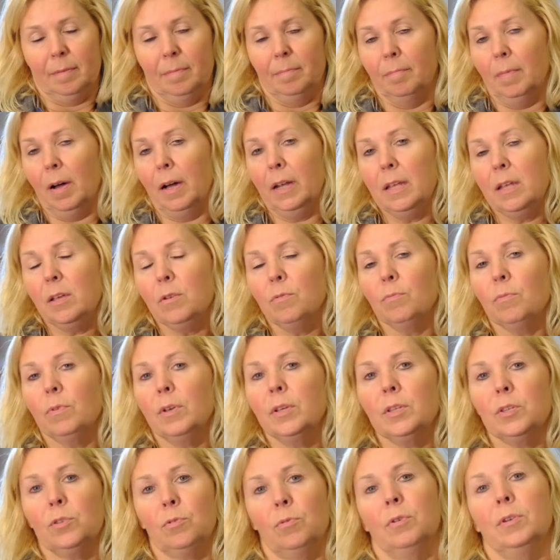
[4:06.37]
money,
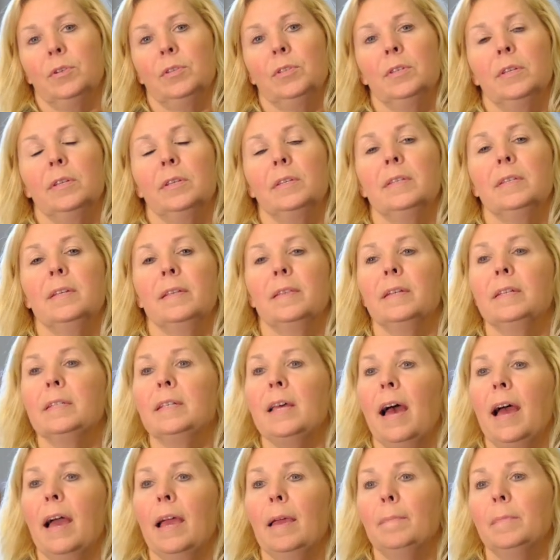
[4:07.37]
resources, and the
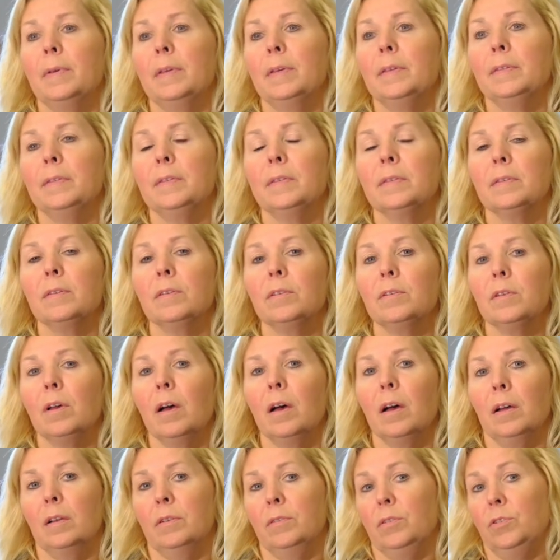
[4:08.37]
time is
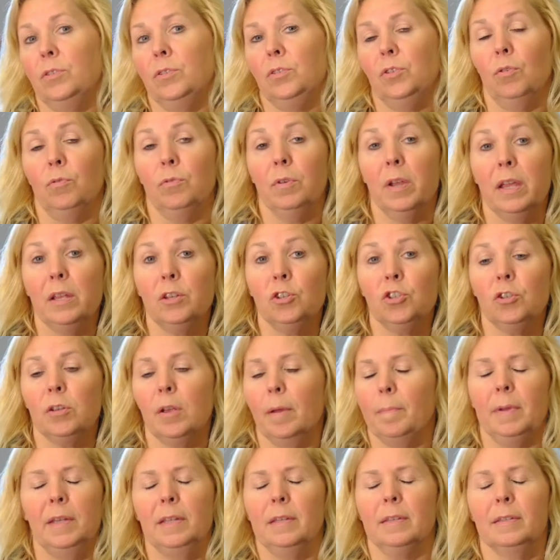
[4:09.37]
donation.
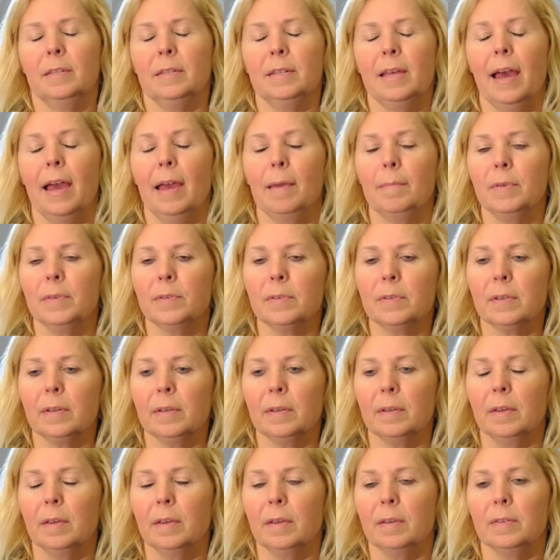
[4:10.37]
I mean, time
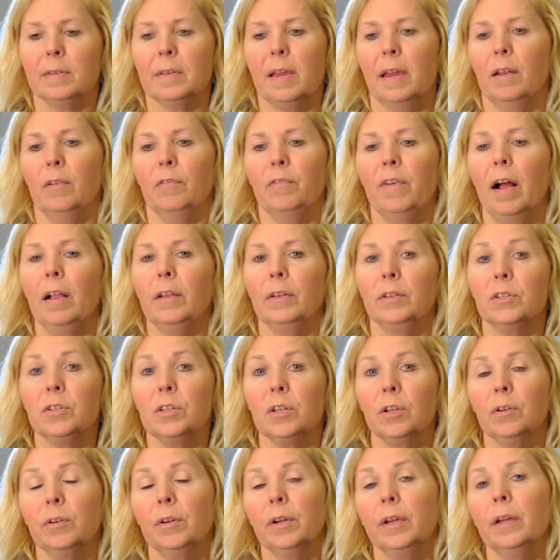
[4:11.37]
is kind of
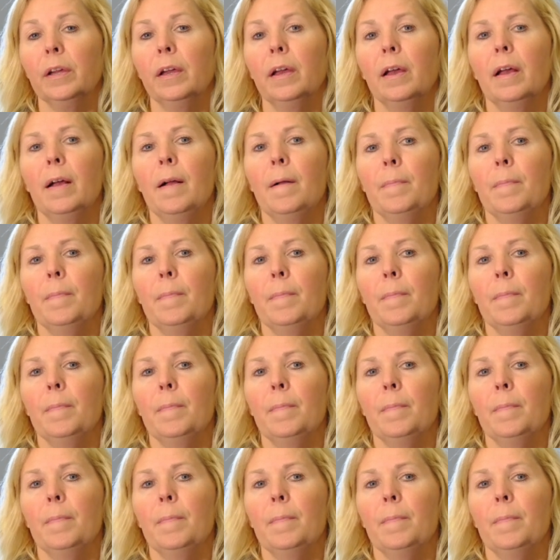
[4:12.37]
volunteering.